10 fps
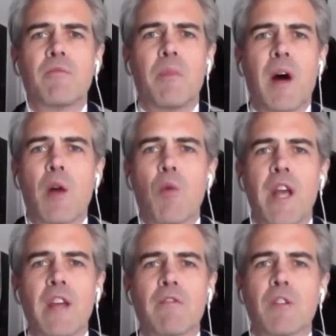by
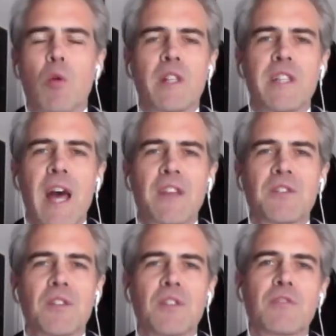way of lower
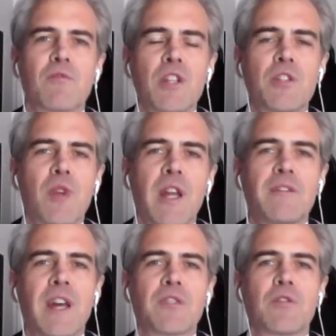taxes, free
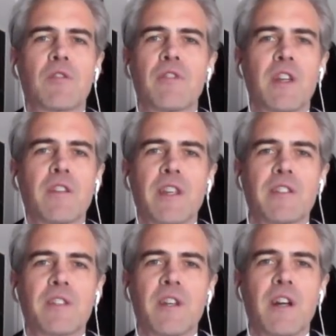trade, that sort of thing,
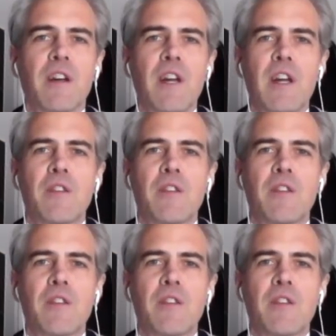that uh,